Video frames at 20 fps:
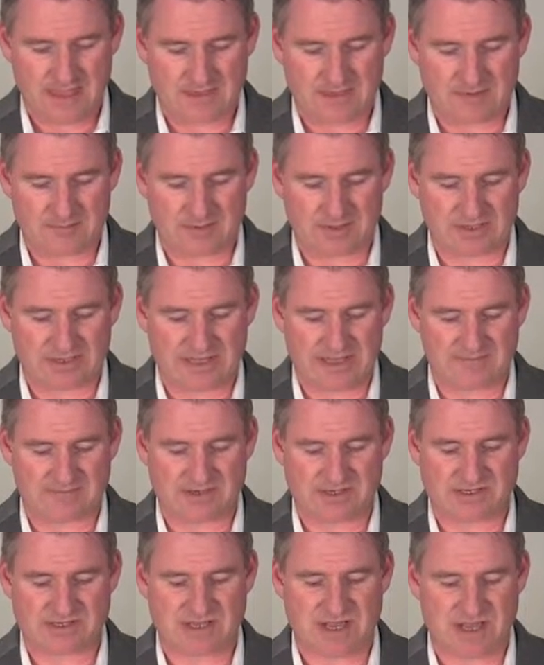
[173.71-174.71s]
Number
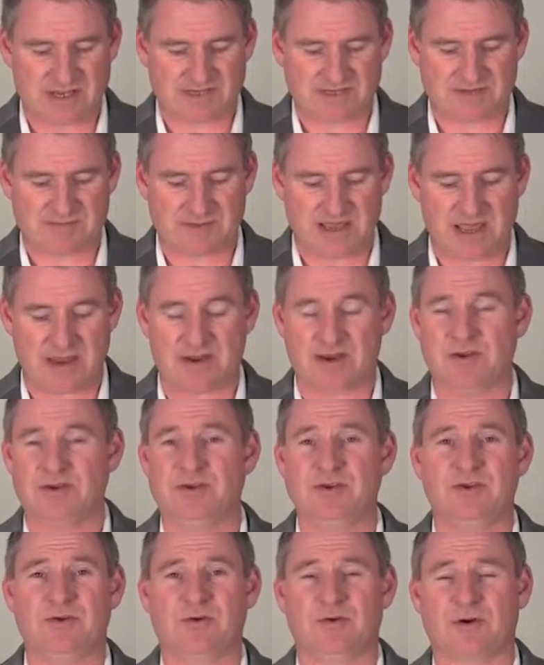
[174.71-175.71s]
11, talks about a
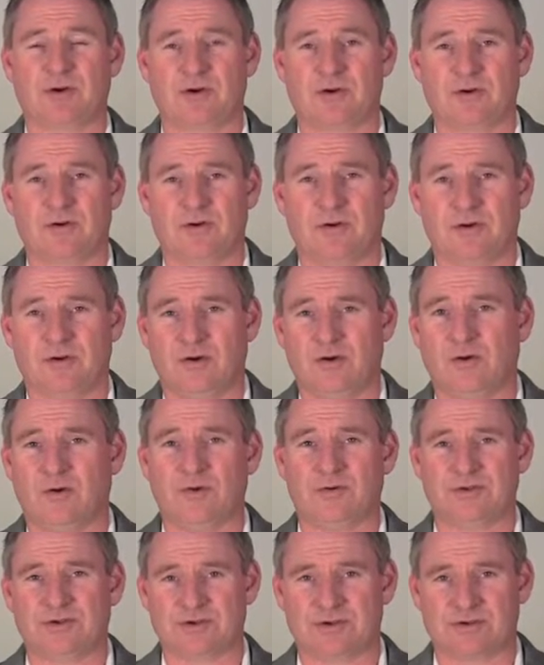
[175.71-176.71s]
newer,
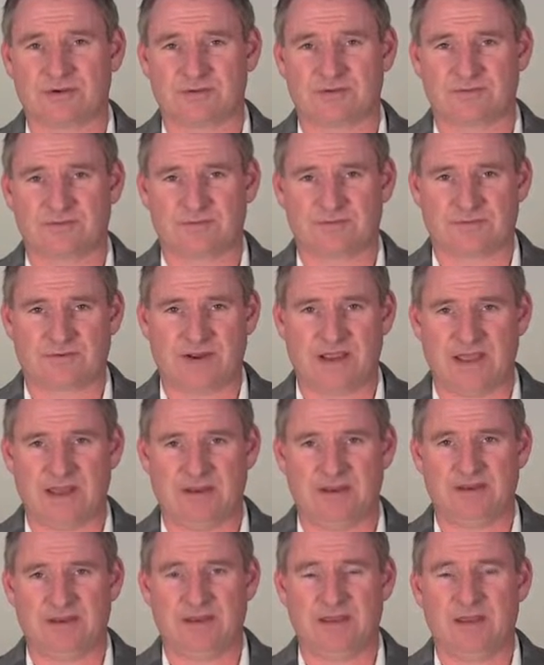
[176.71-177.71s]
older
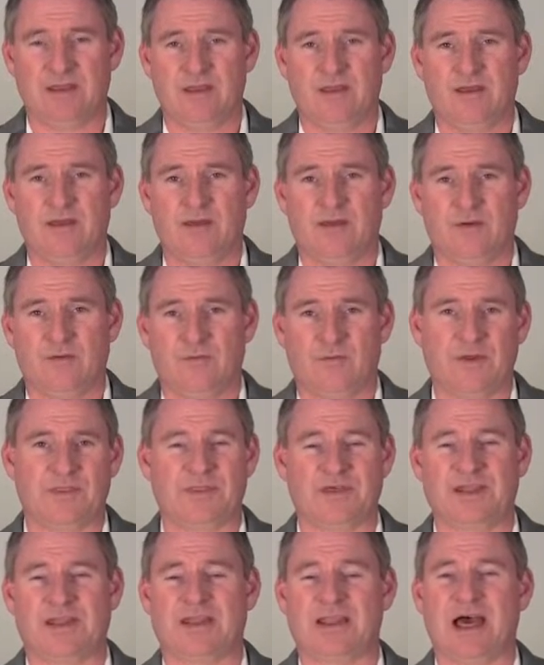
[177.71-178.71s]
friend with
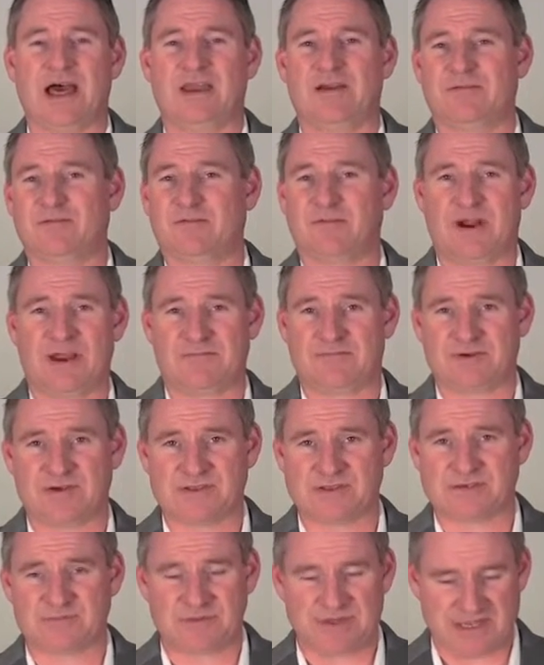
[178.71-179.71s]
a lot of
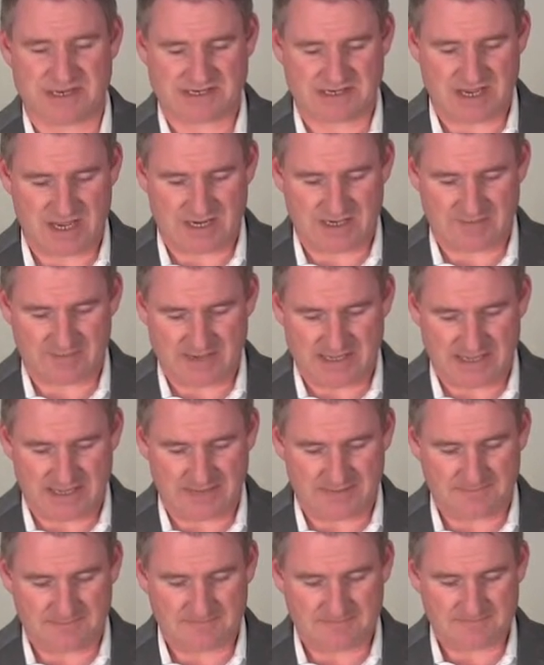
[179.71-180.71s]
reverence when they talk about
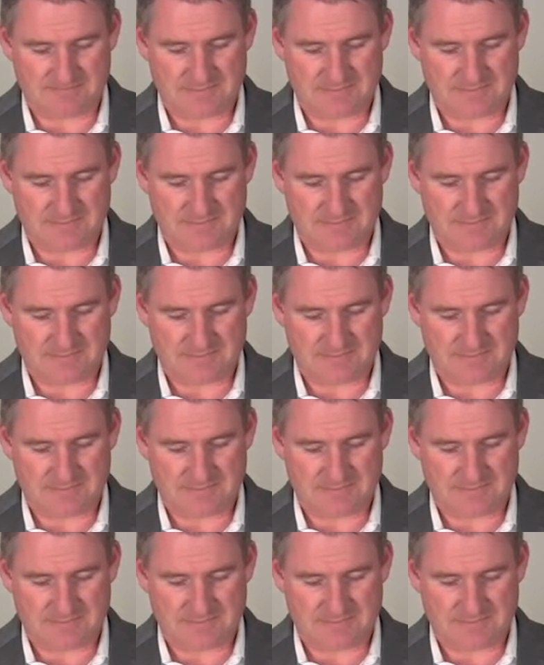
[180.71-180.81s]
it.